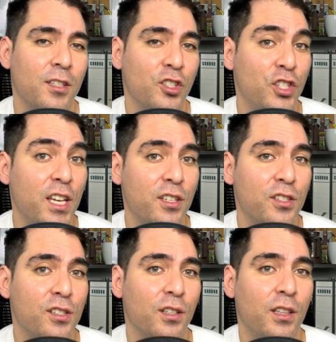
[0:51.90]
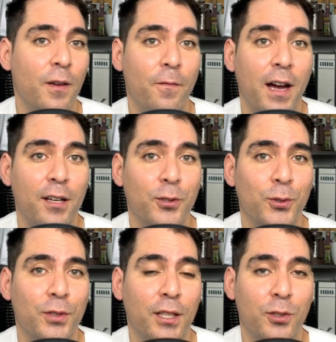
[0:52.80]
change the
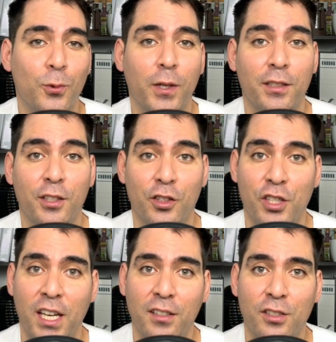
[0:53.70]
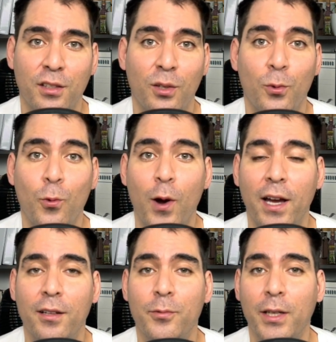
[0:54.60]
values that you wanted changed
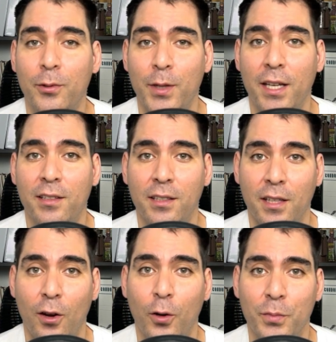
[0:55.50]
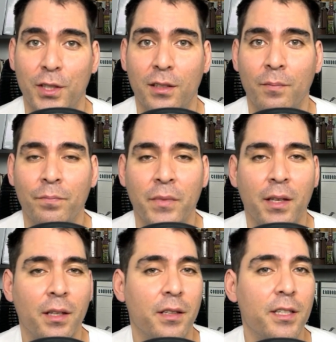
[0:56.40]
while recreating the object.
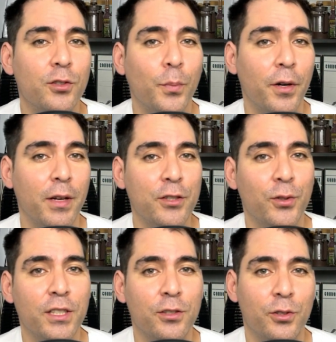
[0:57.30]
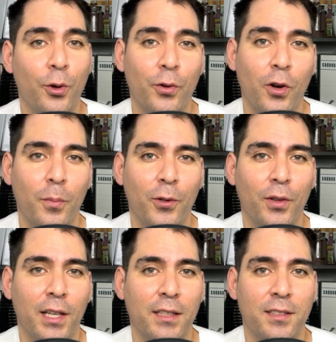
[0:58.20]
This operation is so
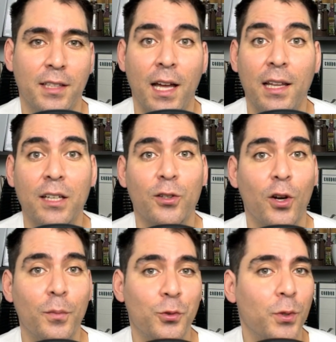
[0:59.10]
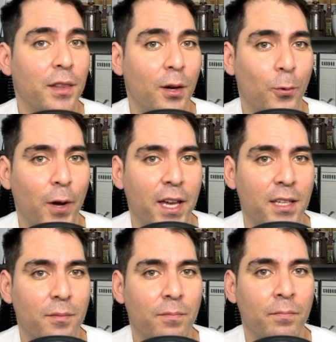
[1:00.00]
common that Scala comes with a
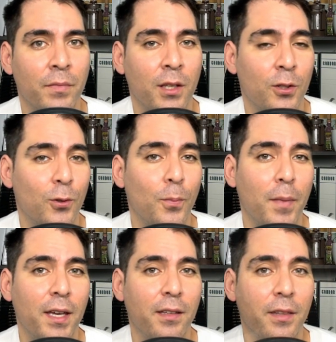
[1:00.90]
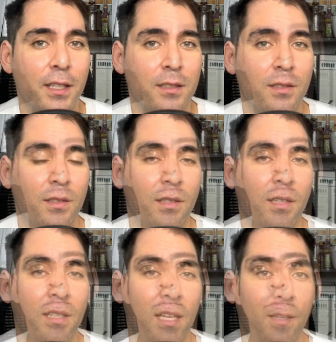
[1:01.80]
way to make this
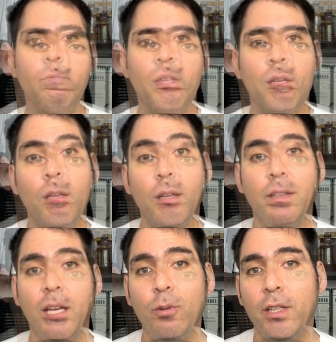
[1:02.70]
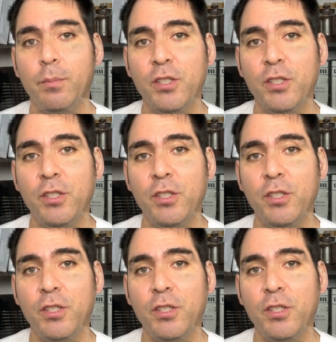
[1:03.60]
in an efficient manner. Let me